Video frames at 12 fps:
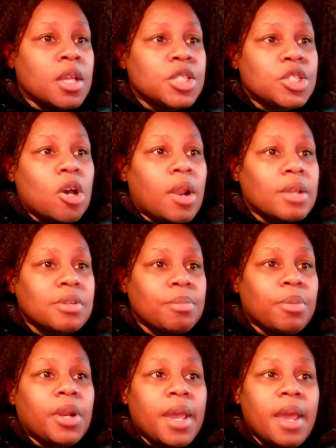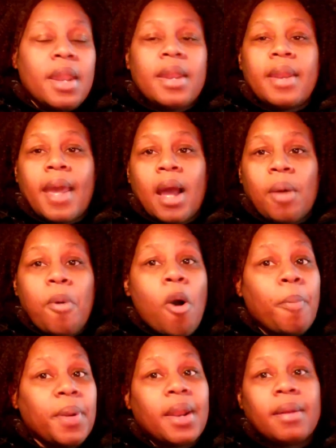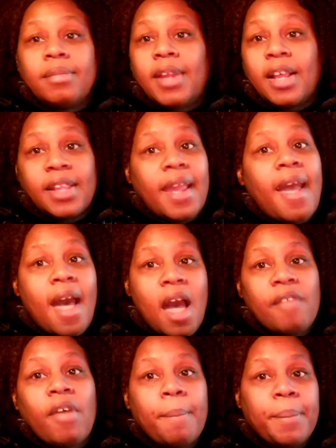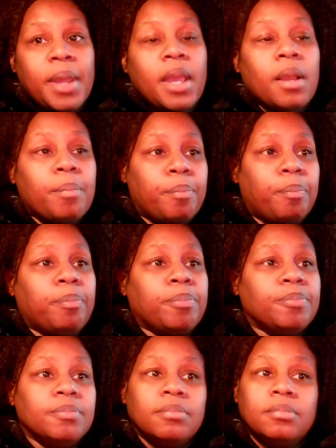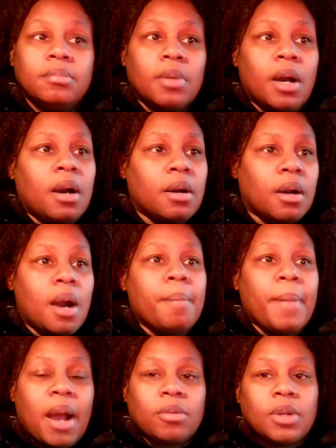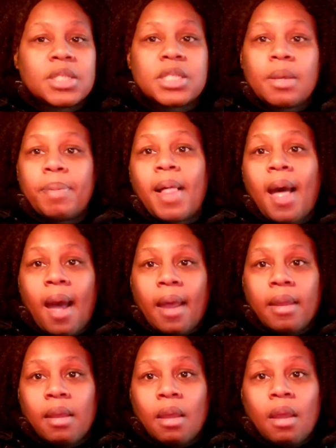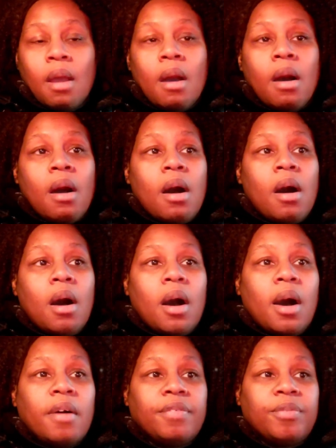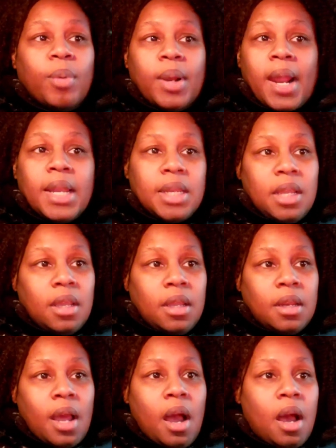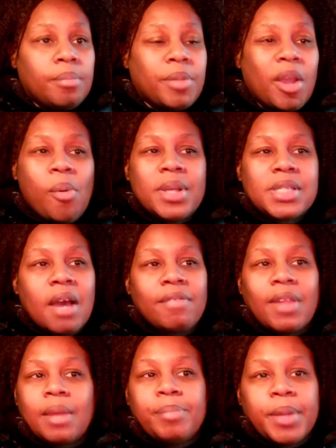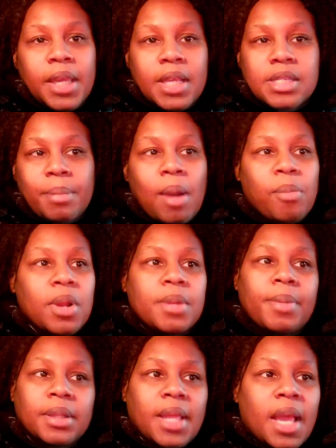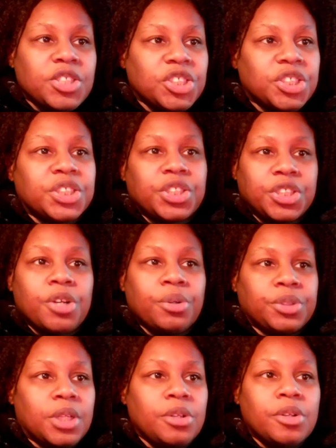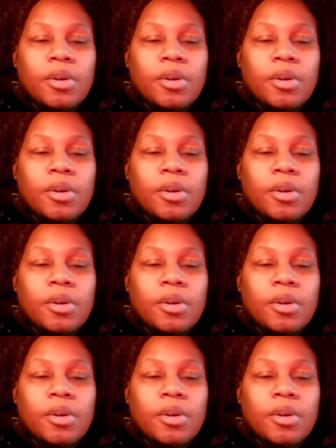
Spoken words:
So that's what I'm going to head now. I'm hoping that they have a big amount, a supply of what I need. They always have, like, bees. I'm not worried about that. It's just a detergent.